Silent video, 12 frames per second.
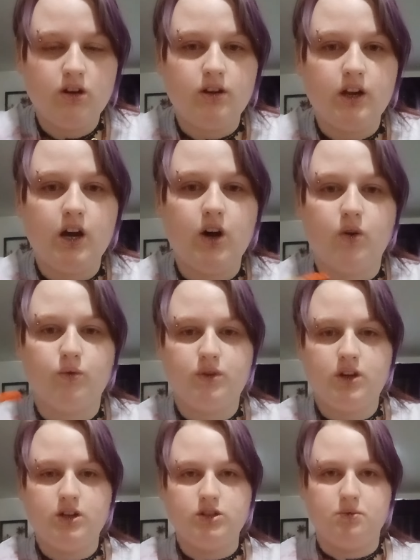Now,
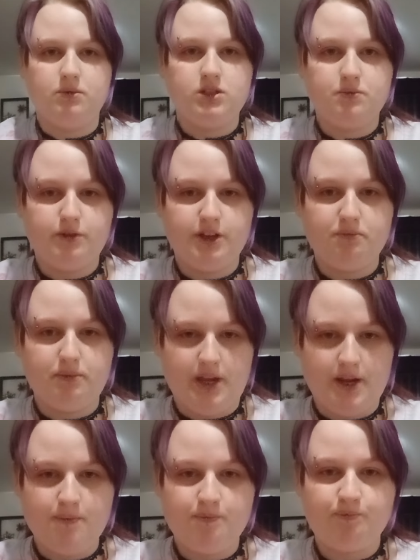don't be stupid like
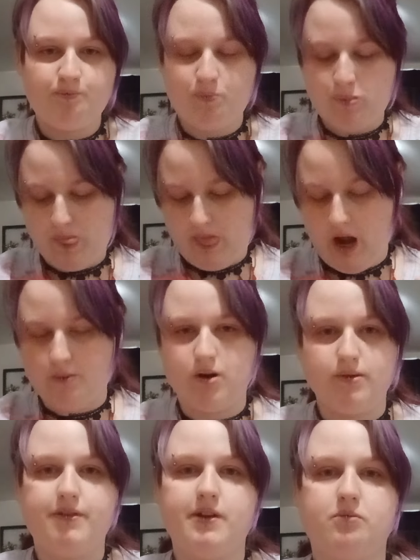me. I'm wearing
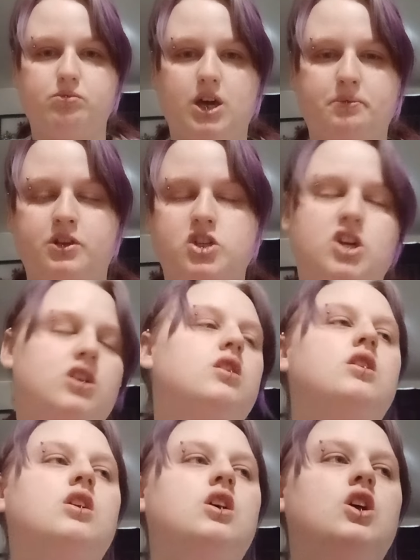my favorite blacking shirt.
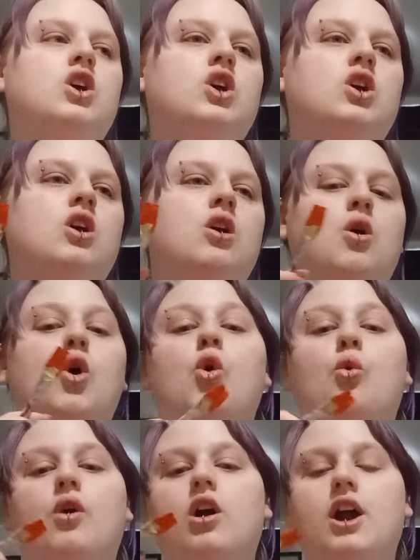
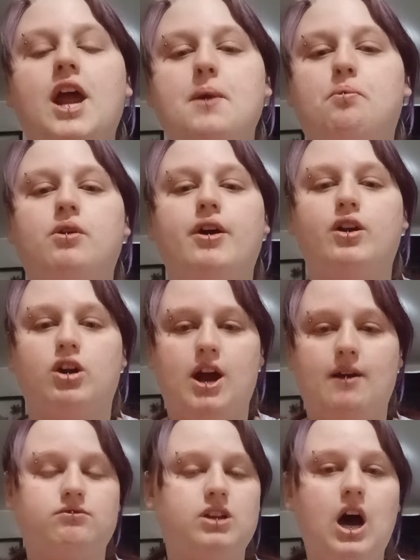Wear an apron or
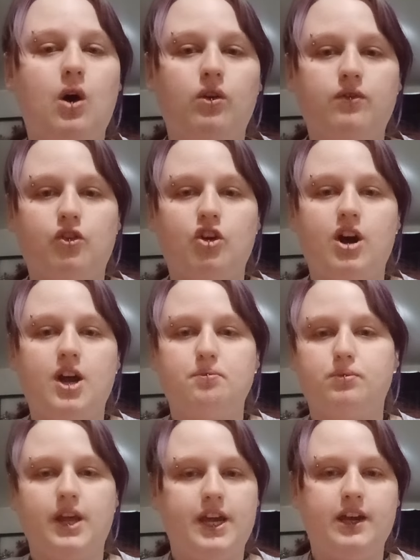have a towel in front,
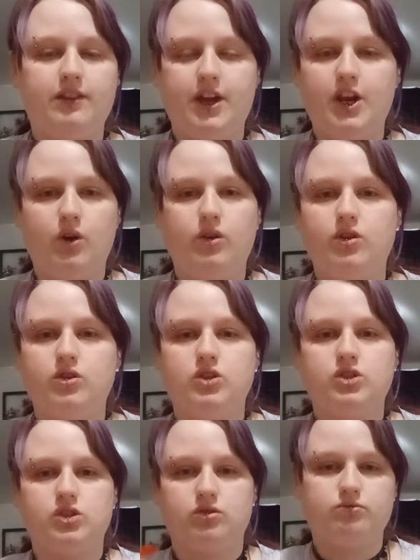blanket that you don't
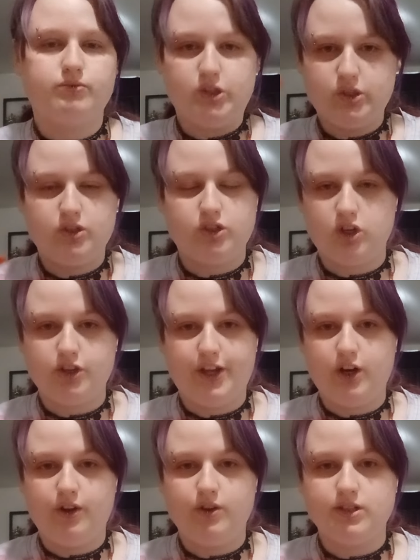use, or shirt that you
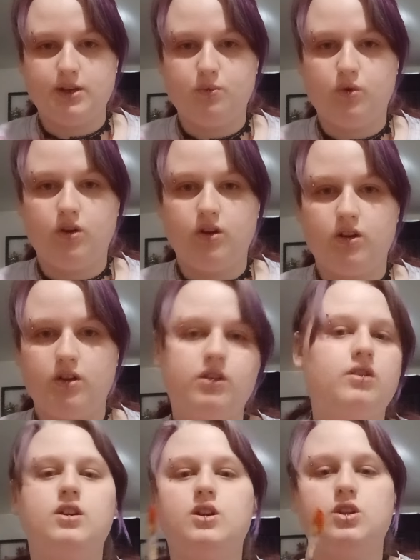don't use anymore.
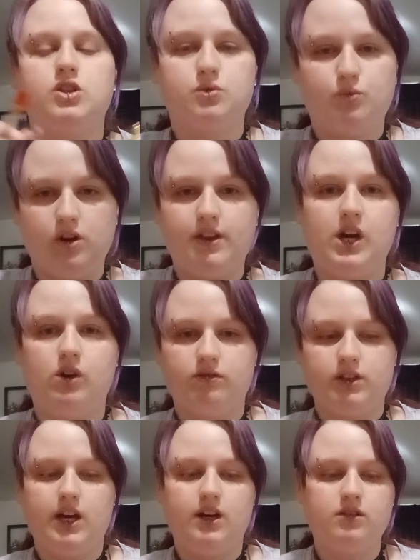Just wear that over
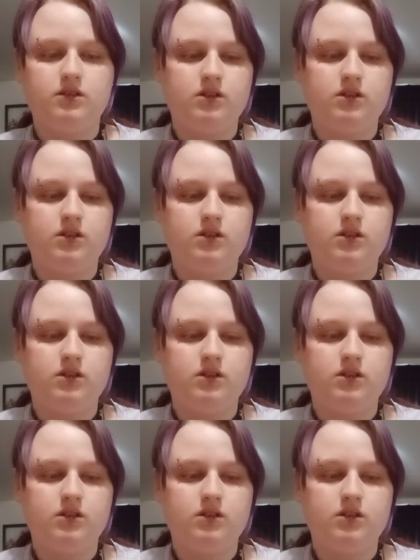that.